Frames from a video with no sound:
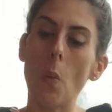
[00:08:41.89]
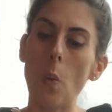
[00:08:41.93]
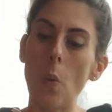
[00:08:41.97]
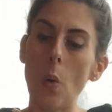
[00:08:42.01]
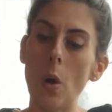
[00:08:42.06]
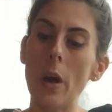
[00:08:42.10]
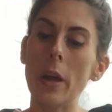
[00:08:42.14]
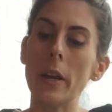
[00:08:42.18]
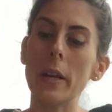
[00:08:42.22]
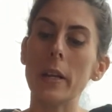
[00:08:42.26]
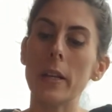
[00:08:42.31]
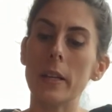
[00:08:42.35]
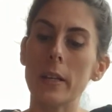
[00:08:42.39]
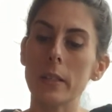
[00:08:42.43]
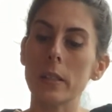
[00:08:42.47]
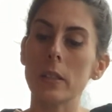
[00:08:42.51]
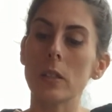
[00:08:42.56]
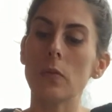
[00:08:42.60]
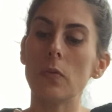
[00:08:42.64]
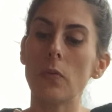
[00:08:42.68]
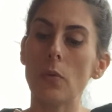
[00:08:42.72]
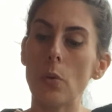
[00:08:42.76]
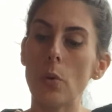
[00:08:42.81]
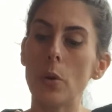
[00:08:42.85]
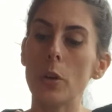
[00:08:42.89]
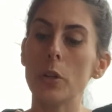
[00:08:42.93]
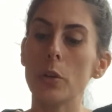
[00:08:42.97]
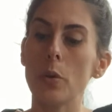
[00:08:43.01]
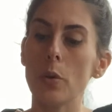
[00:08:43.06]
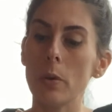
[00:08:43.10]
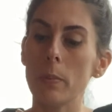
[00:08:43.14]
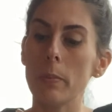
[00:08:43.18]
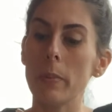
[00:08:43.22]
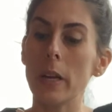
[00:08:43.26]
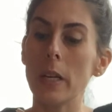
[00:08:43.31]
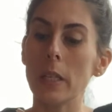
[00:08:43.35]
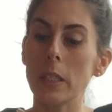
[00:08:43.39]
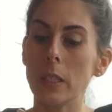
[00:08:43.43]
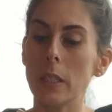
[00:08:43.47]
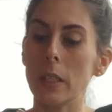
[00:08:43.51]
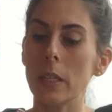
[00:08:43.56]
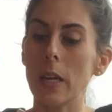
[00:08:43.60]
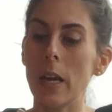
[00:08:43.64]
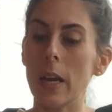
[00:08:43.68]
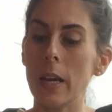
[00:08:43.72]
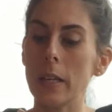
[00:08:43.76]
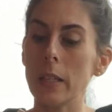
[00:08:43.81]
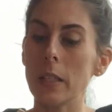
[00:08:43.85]
what is for your best and
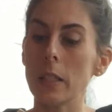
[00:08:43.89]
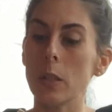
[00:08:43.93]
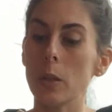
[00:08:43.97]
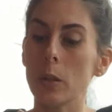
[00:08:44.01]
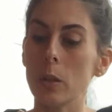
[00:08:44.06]
highest